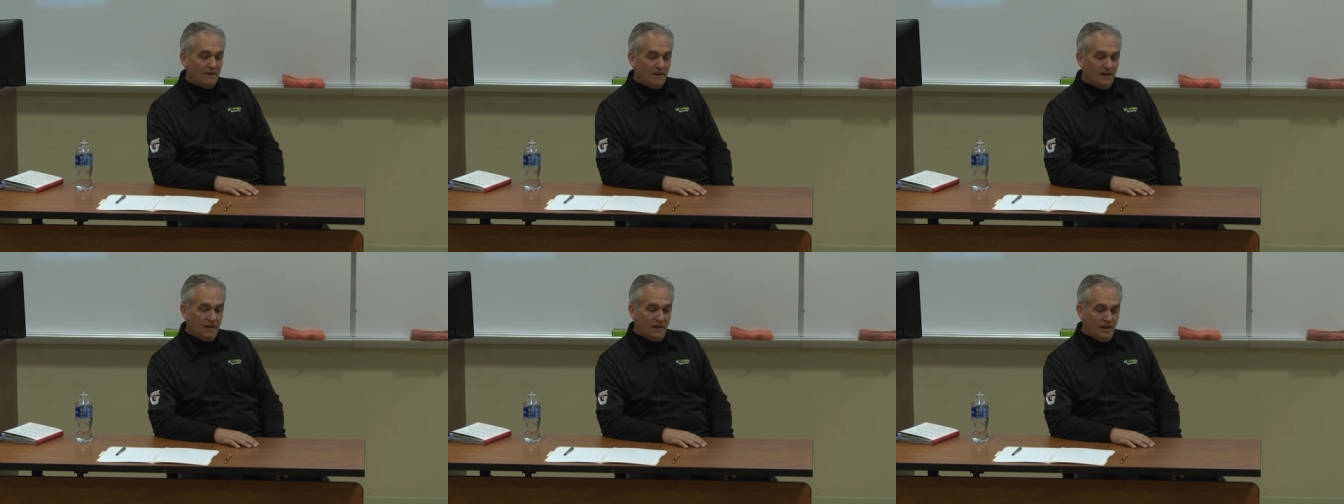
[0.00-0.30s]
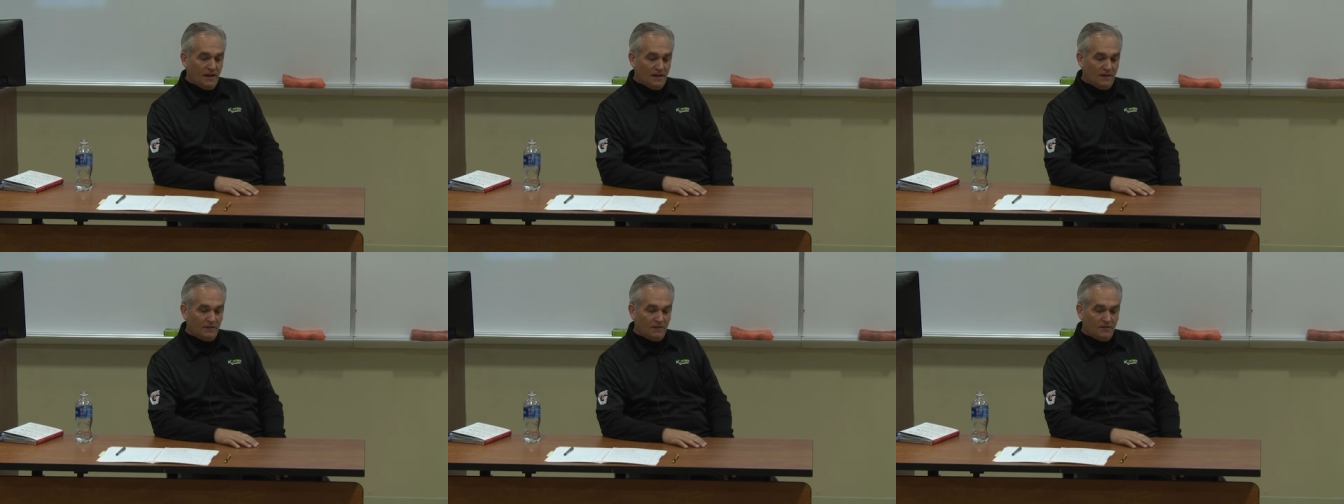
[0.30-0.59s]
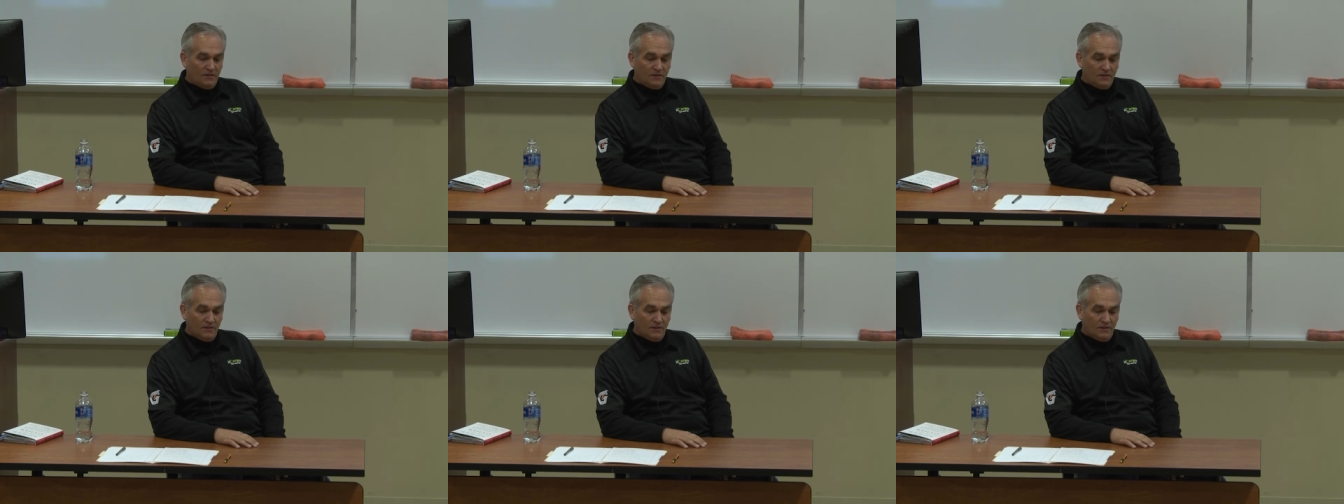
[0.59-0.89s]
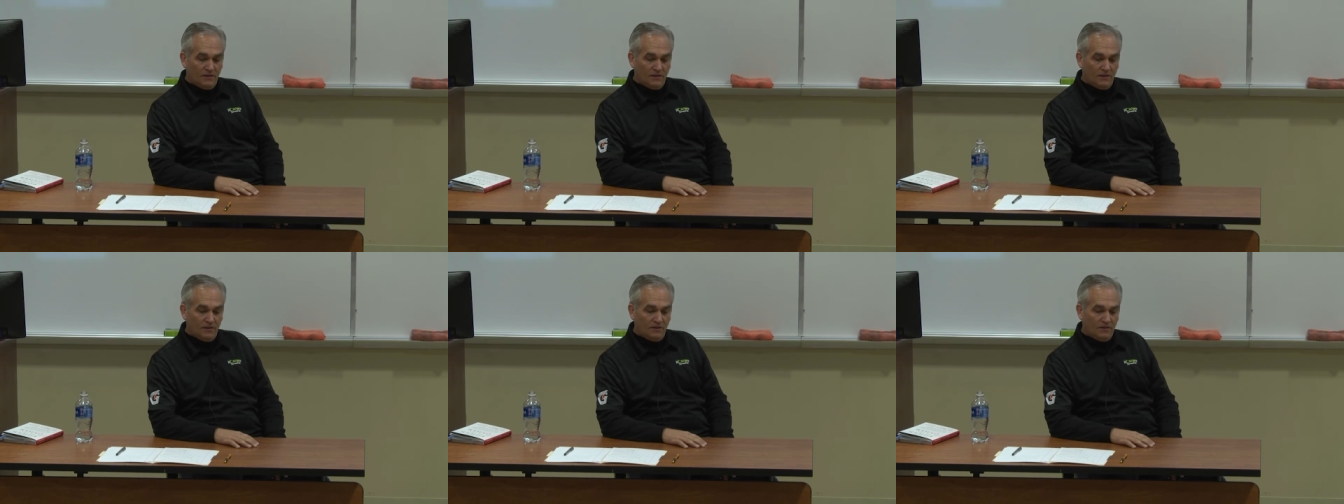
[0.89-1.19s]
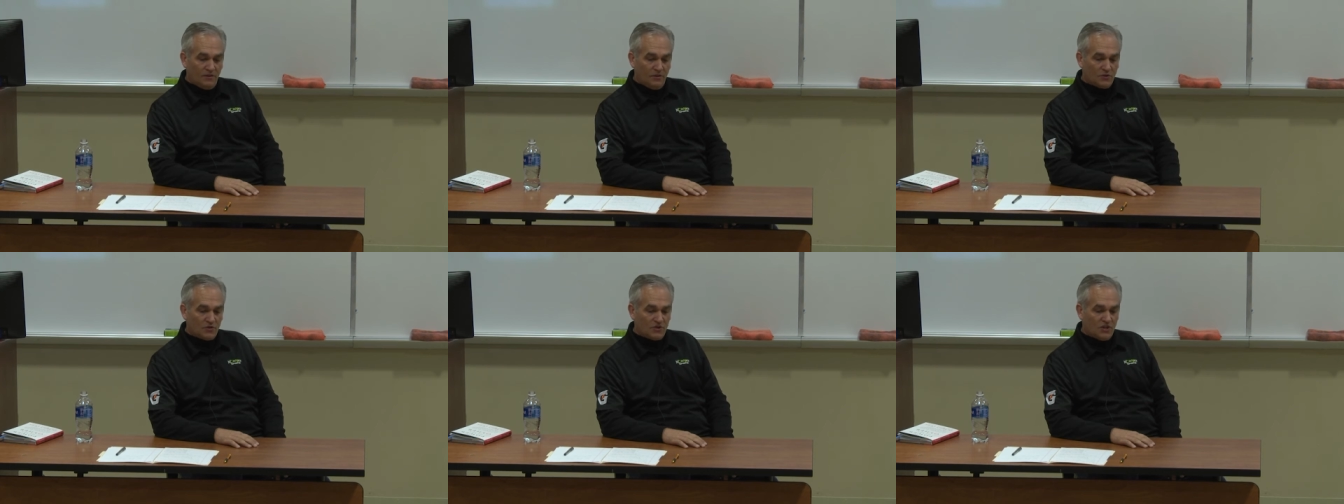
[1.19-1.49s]
And uh,
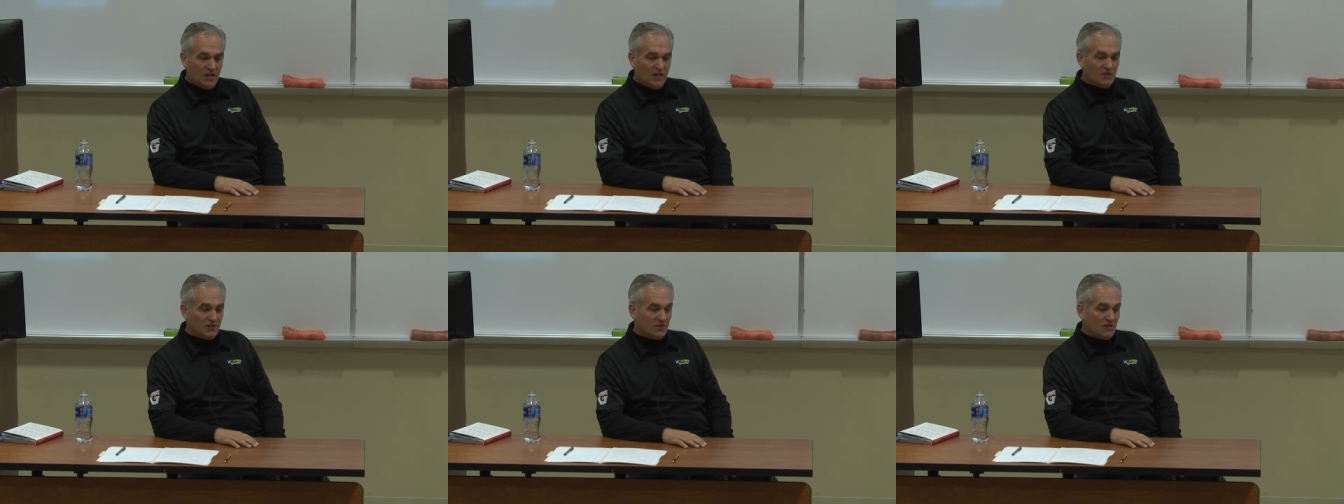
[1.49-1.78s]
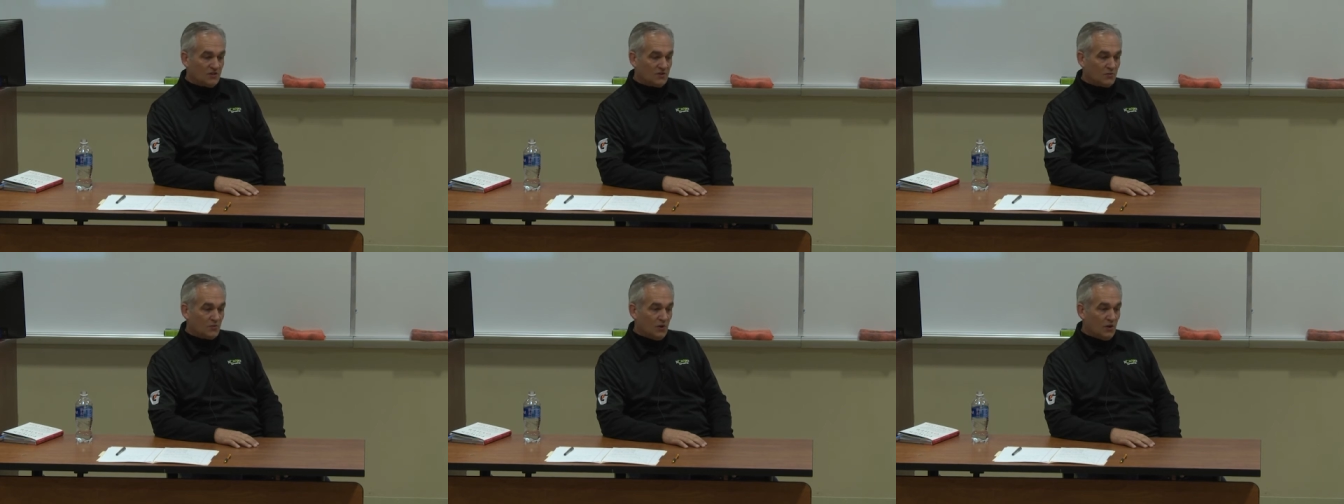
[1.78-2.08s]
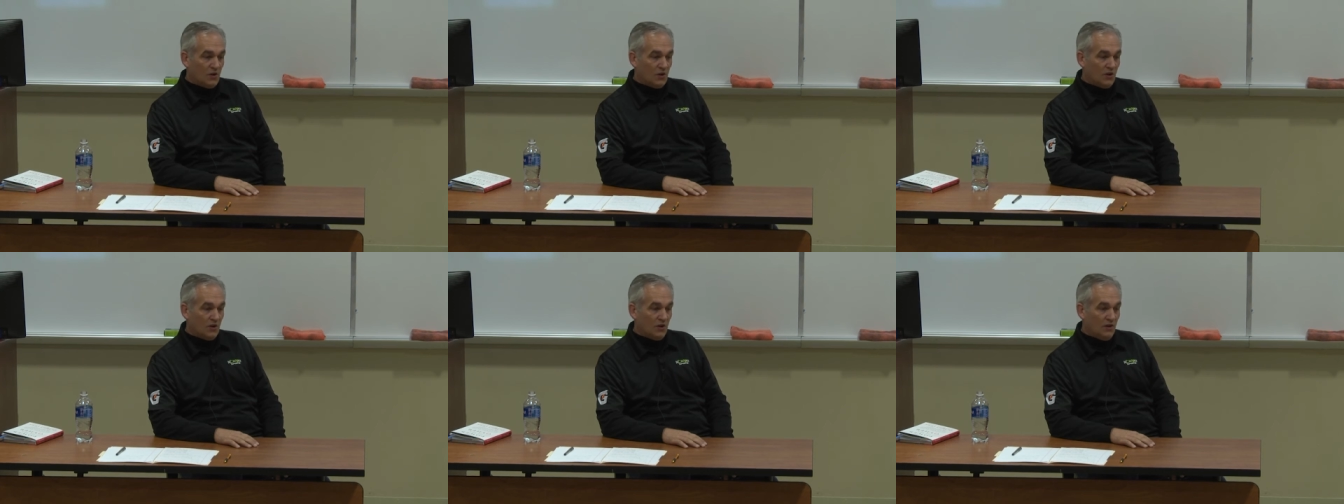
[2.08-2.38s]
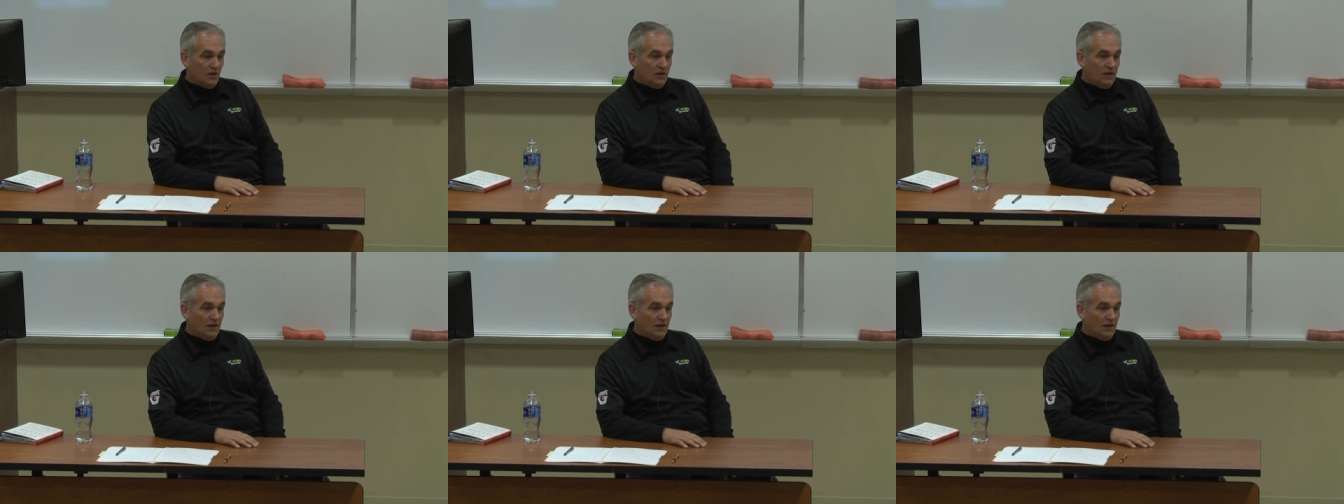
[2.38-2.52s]
those changes were